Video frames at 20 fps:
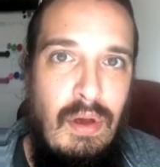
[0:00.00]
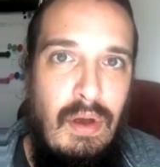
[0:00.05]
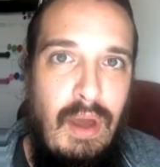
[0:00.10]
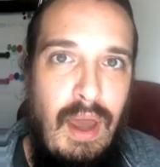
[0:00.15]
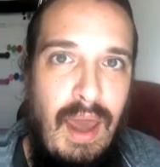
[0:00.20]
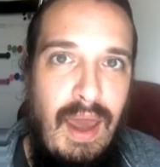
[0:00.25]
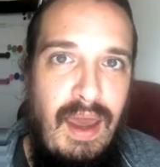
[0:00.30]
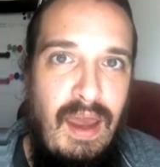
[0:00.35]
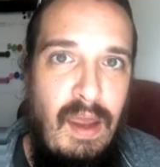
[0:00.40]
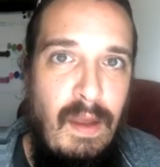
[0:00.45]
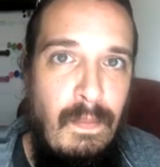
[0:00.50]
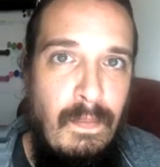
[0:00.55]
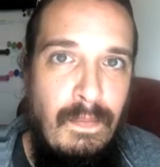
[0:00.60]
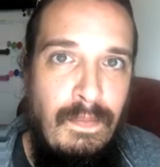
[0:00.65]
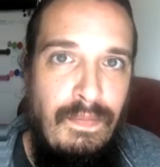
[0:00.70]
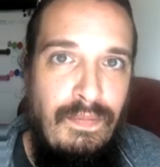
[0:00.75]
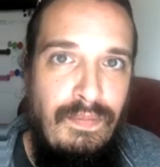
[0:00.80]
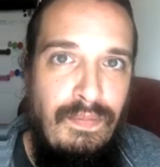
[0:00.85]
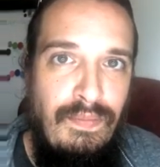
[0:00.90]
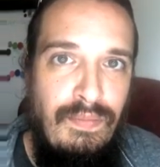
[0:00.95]
Okay,
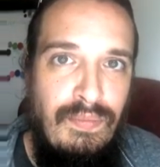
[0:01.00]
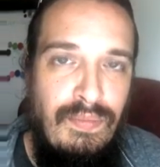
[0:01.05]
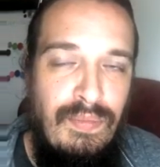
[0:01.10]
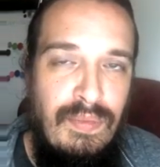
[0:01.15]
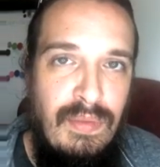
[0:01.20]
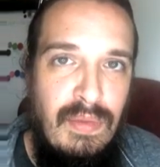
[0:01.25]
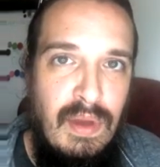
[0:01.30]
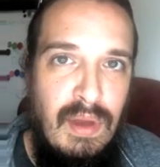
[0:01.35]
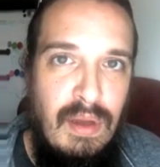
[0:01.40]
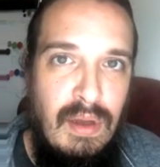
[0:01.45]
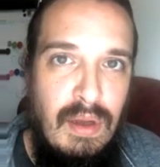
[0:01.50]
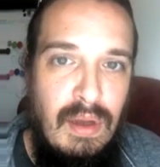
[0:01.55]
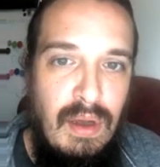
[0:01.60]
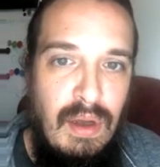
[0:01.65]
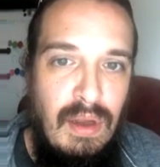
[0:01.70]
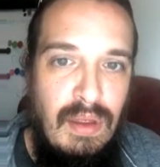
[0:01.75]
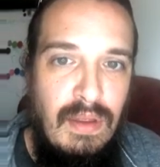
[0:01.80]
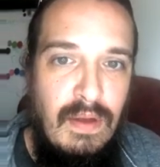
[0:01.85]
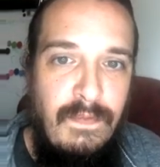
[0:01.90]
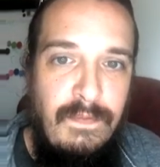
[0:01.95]

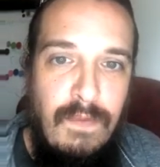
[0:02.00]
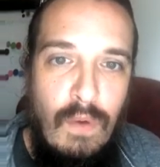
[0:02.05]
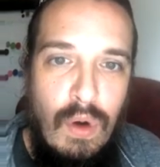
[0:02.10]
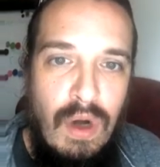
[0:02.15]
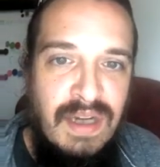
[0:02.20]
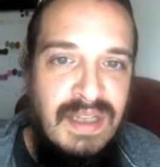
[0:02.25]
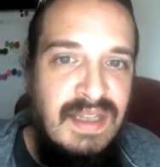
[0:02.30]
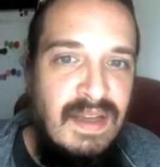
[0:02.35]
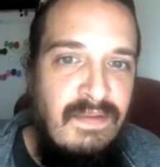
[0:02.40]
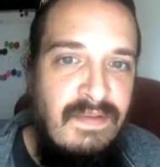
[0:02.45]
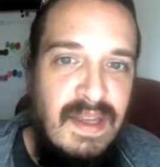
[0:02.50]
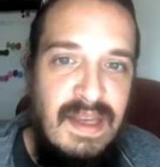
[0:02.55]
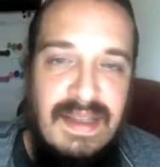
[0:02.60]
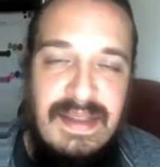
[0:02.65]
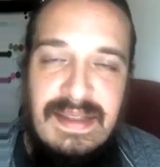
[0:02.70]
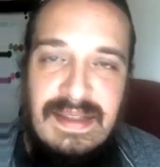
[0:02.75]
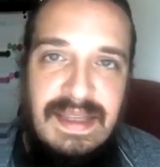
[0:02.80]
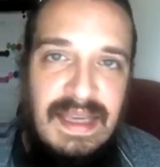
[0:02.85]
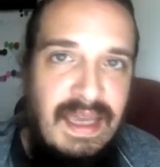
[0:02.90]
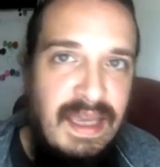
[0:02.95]
the force of the
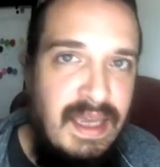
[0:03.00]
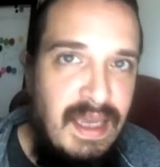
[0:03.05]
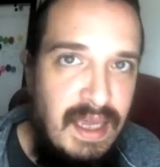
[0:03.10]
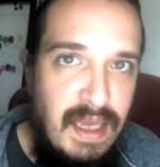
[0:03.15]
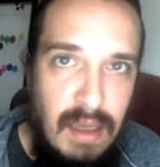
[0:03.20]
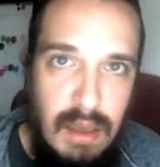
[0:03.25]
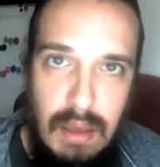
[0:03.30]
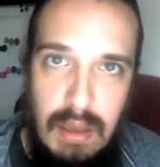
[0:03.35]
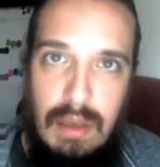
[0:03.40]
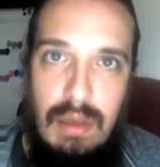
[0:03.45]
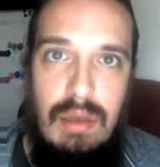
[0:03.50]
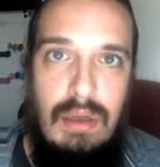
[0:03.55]
sea,